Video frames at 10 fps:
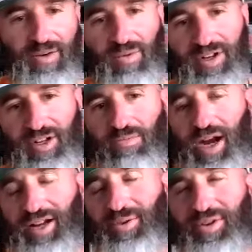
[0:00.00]
I wanted to go
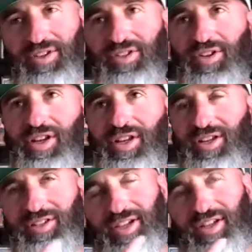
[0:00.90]
back to this year,
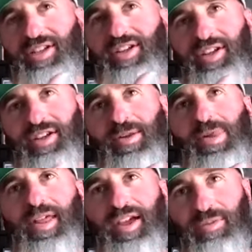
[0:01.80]
and it's like
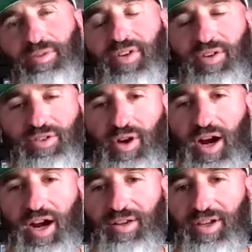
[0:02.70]
it can be very
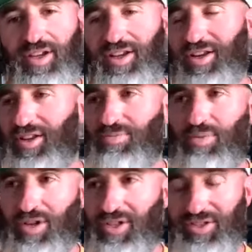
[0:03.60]
dry. And, this
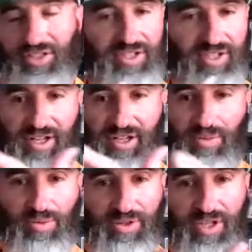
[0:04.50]
book is just like
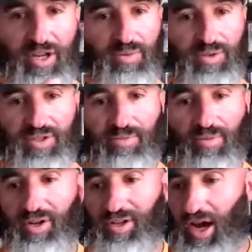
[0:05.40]
you were saying this
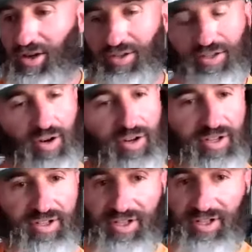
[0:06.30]
morning. God is
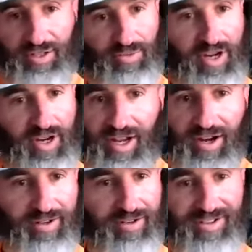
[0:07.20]
talking to, and he's just writing
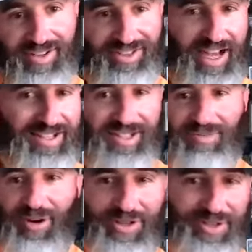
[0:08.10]
down. He's asking
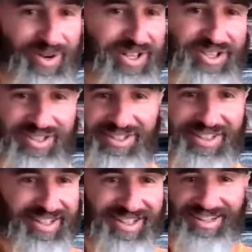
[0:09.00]
him all these questions.
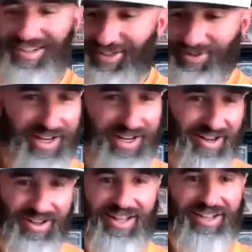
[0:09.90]
He's writing
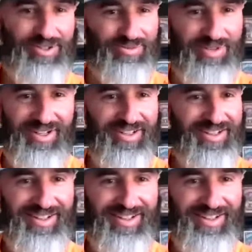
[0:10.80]
down the answer, man.